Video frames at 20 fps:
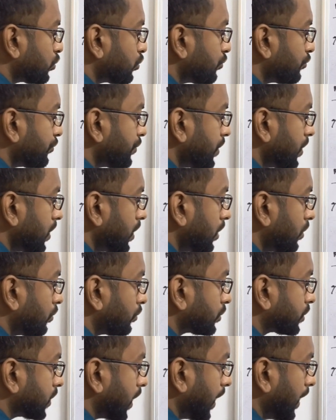2v
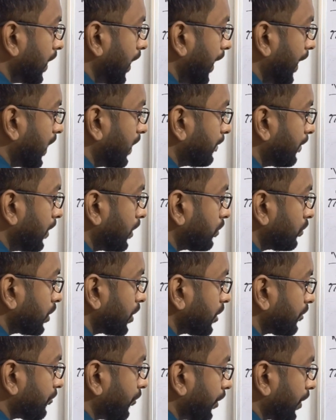into sine 90 by 2,
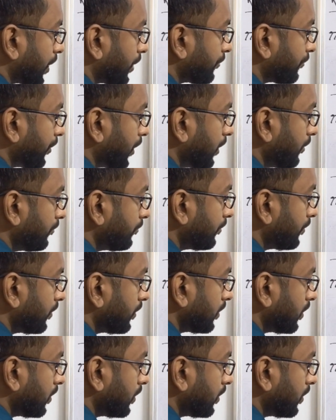that is 45.